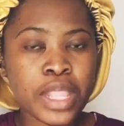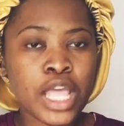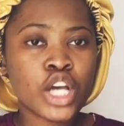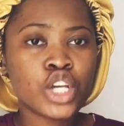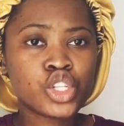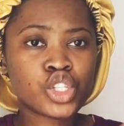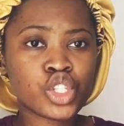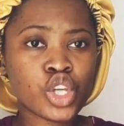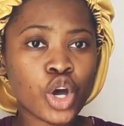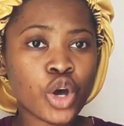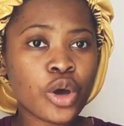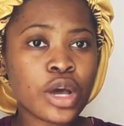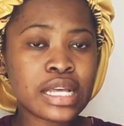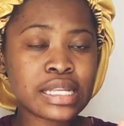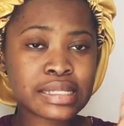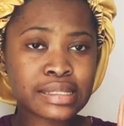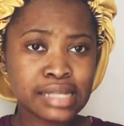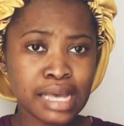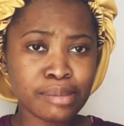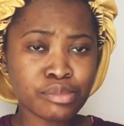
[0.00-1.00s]
So
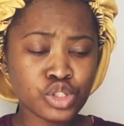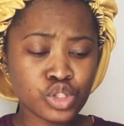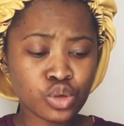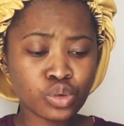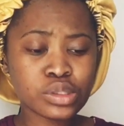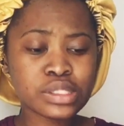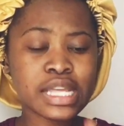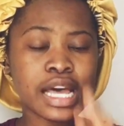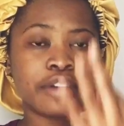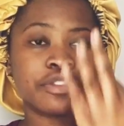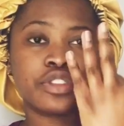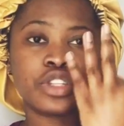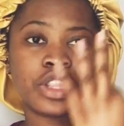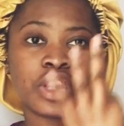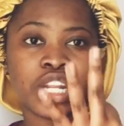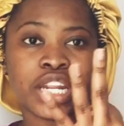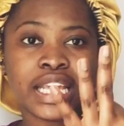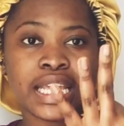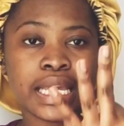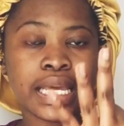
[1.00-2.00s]
some schools have
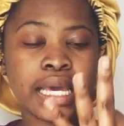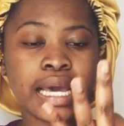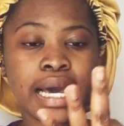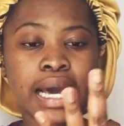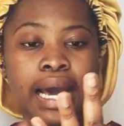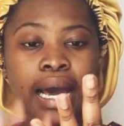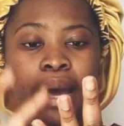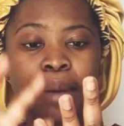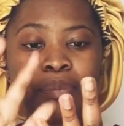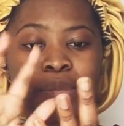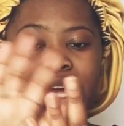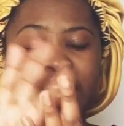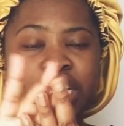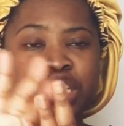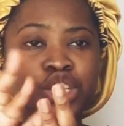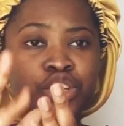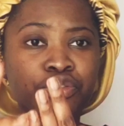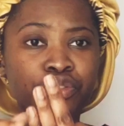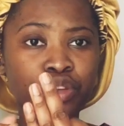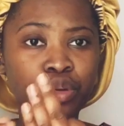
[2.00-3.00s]
3
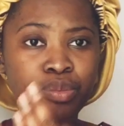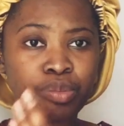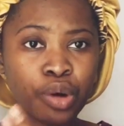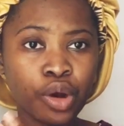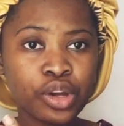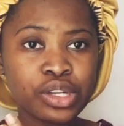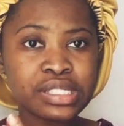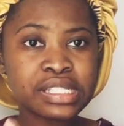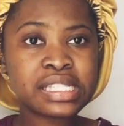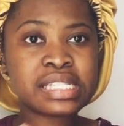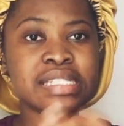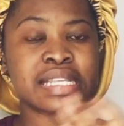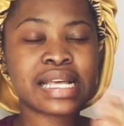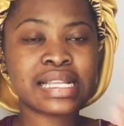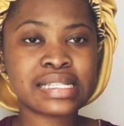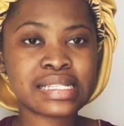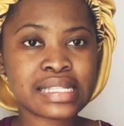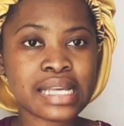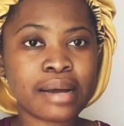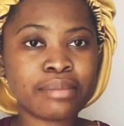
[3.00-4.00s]
interview processes, and
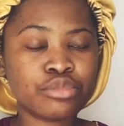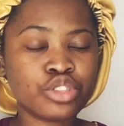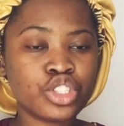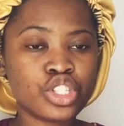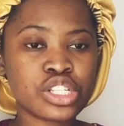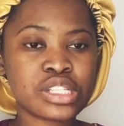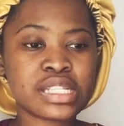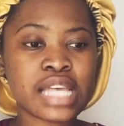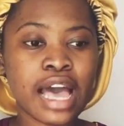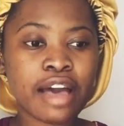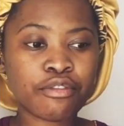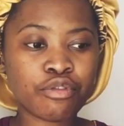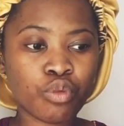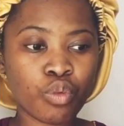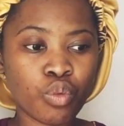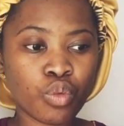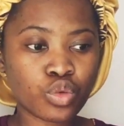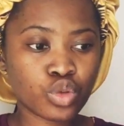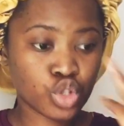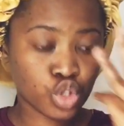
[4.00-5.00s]
some just have
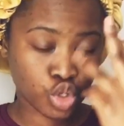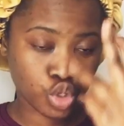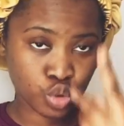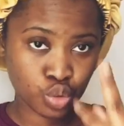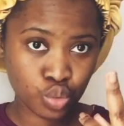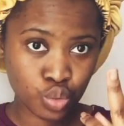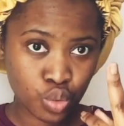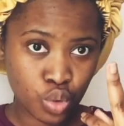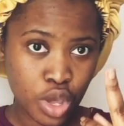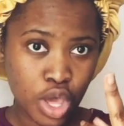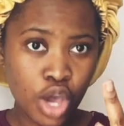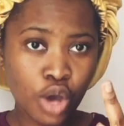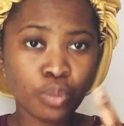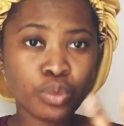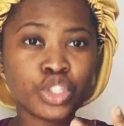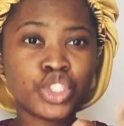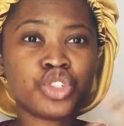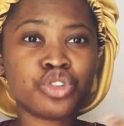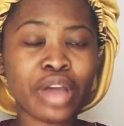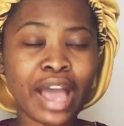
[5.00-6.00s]
2,
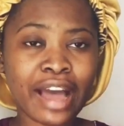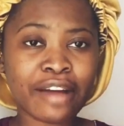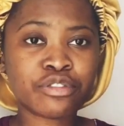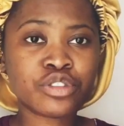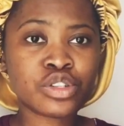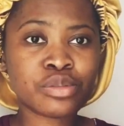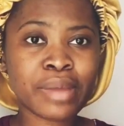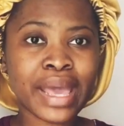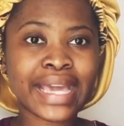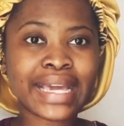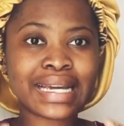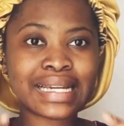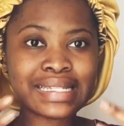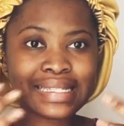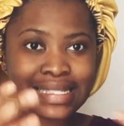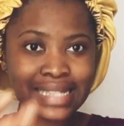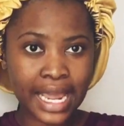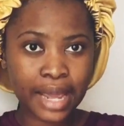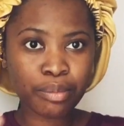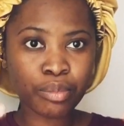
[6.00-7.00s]
which you have to make a
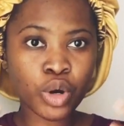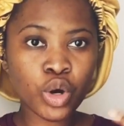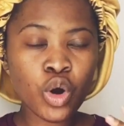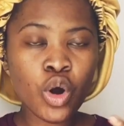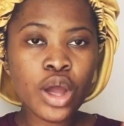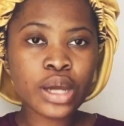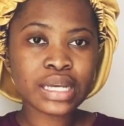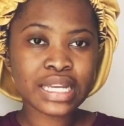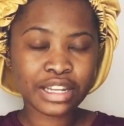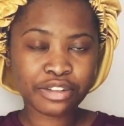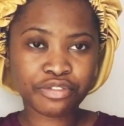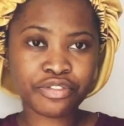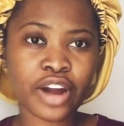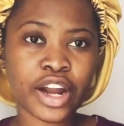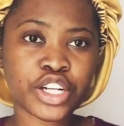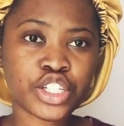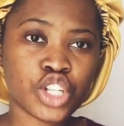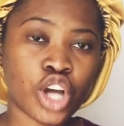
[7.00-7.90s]
demo in front